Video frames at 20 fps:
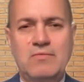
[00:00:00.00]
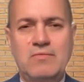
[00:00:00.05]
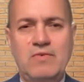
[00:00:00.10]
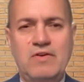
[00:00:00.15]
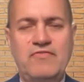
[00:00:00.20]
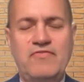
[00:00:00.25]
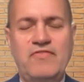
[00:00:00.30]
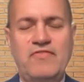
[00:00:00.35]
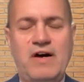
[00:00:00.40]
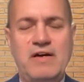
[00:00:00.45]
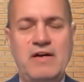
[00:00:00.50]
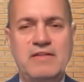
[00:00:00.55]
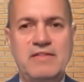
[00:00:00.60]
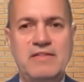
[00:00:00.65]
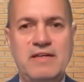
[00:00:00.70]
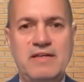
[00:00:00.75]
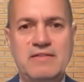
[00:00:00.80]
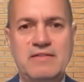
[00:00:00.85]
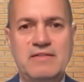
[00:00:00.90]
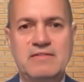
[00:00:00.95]
We find
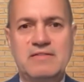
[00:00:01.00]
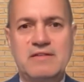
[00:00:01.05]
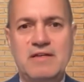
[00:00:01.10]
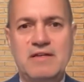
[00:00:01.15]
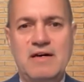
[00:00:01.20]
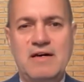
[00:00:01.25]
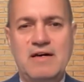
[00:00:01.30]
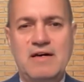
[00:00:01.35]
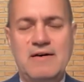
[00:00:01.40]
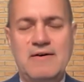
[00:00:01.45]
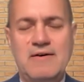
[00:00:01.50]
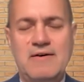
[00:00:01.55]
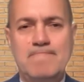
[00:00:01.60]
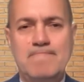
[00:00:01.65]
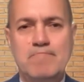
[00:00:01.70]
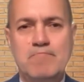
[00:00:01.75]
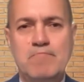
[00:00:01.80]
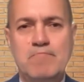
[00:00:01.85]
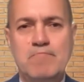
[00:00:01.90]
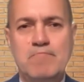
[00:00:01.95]
that
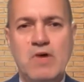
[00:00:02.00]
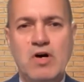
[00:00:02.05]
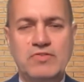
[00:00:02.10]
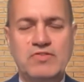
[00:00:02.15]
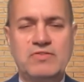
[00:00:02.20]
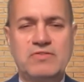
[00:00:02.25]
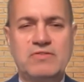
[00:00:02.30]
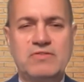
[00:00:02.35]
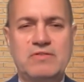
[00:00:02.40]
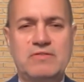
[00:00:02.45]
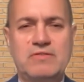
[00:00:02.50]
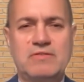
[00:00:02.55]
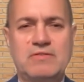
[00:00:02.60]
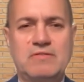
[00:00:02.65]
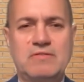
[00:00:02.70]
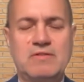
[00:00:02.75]
most